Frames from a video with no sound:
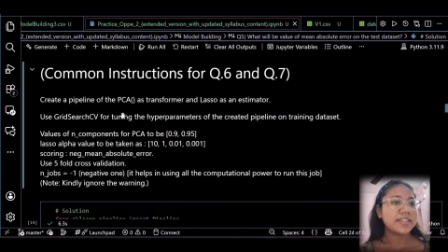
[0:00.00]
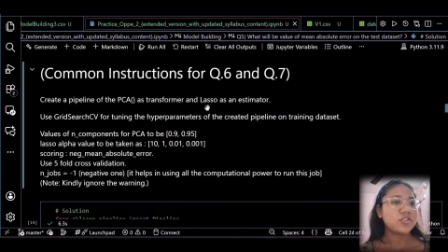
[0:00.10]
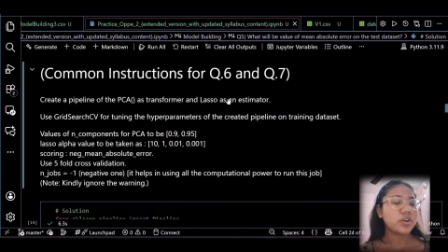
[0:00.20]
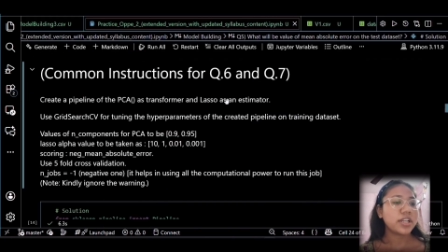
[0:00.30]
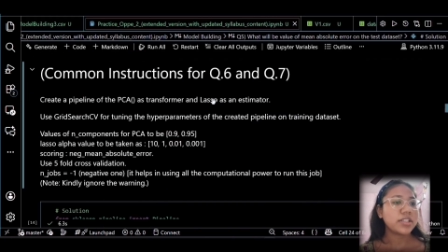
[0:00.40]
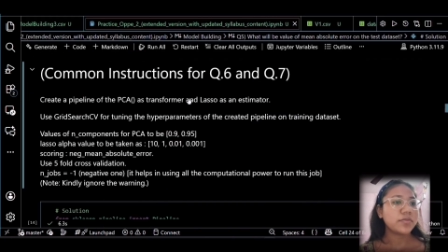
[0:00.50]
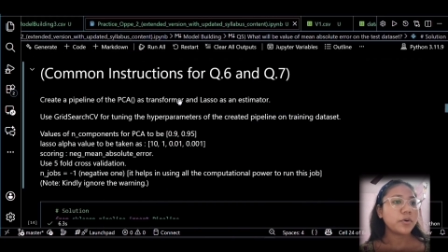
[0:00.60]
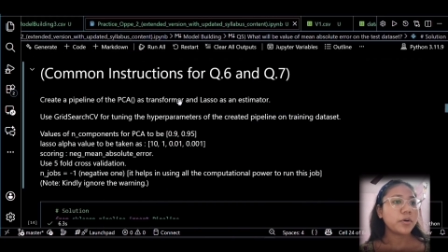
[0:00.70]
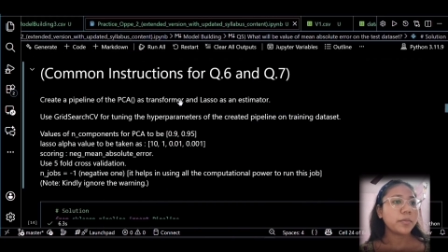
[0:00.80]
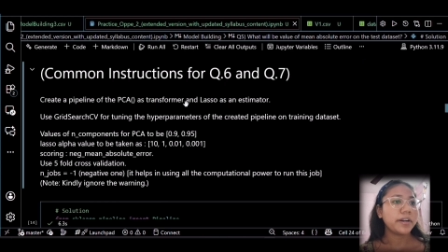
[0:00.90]
a
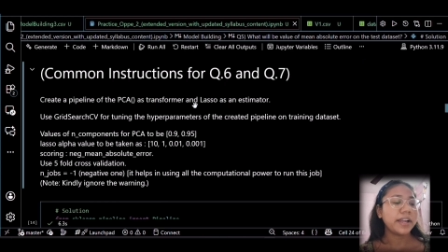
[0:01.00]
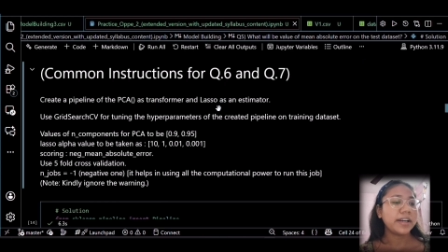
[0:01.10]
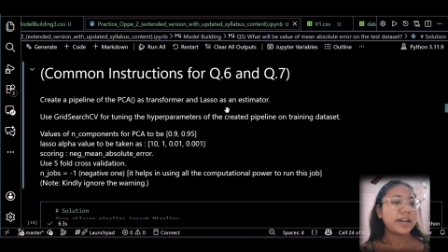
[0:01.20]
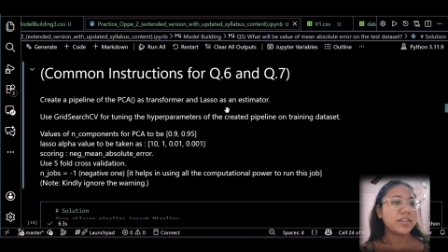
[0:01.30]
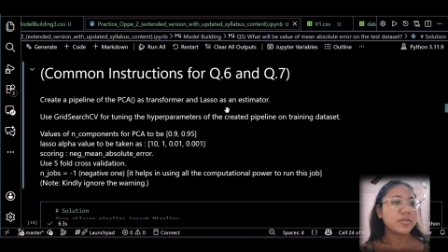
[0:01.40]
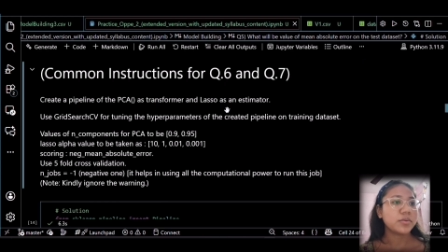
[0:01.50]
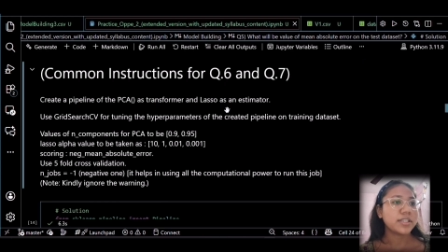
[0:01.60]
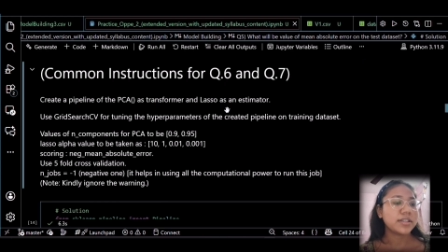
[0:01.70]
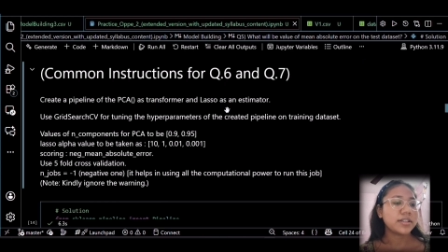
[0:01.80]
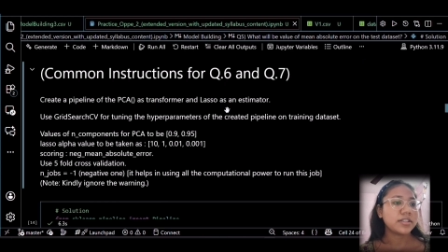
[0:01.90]
transformer and lasso as an